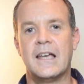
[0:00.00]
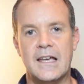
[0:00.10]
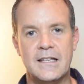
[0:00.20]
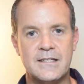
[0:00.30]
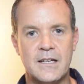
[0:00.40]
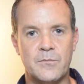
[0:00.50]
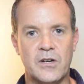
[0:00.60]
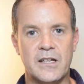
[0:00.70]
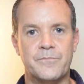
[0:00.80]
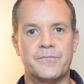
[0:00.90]
In
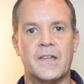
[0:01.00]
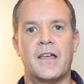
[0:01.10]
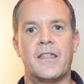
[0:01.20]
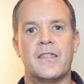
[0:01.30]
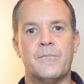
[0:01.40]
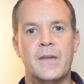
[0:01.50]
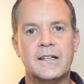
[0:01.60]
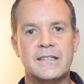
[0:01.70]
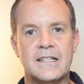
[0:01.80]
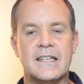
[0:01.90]
summary, the
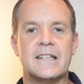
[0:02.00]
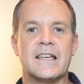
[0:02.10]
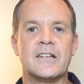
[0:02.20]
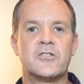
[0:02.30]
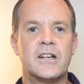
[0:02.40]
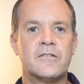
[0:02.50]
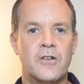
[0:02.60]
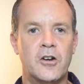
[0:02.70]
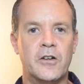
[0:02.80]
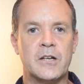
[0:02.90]
MACD is a
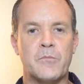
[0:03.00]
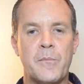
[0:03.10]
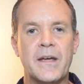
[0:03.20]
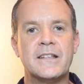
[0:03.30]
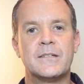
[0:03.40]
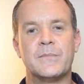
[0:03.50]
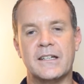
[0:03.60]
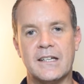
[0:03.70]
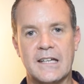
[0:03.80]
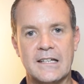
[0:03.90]
trend-following momentum
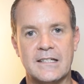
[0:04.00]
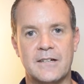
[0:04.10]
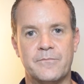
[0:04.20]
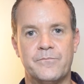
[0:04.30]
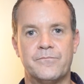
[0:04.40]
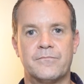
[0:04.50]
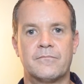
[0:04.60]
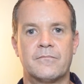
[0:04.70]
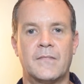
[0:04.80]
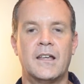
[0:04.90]
indicator.
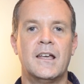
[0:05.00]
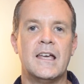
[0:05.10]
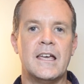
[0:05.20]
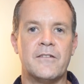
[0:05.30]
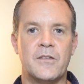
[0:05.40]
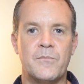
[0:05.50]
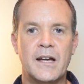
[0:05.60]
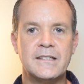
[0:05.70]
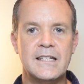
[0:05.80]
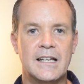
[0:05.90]
If the
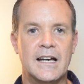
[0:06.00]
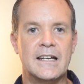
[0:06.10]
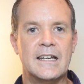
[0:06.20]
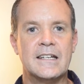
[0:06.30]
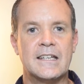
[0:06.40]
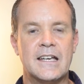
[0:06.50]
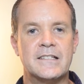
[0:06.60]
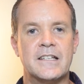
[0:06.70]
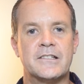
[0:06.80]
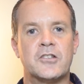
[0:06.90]
MACD line indicates
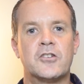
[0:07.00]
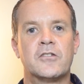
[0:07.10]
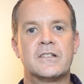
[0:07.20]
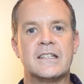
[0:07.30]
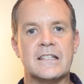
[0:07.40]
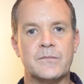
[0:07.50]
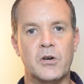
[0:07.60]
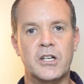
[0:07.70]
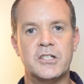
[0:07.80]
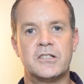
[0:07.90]
a security is
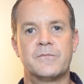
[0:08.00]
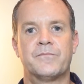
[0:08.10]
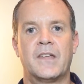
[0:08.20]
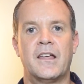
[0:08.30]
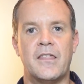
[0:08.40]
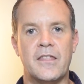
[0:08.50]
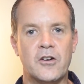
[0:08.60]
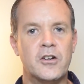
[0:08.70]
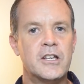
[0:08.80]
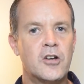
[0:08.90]
bullish, then
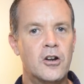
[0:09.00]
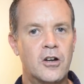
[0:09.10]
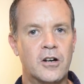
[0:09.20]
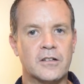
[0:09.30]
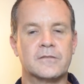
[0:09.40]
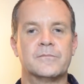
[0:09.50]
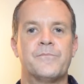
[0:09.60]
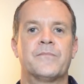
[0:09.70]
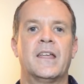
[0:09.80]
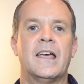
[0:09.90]
only go long,
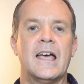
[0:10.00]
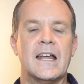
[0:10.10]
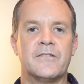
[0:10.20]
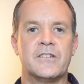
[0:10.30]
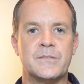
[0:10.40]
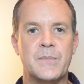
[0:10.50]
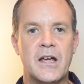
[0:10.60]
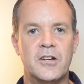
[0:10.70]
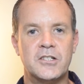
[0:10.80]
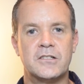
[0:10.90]
and if it's
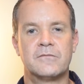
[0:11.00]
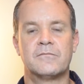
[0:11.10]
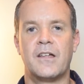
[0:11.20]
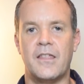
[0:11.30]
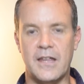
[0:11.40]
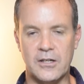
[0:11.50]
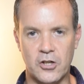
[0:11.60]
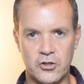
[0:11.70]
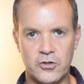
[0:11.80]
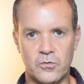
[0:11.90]
bearish, then
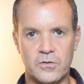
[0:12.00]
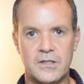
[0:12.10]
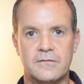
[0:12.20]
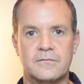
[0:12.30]
go short.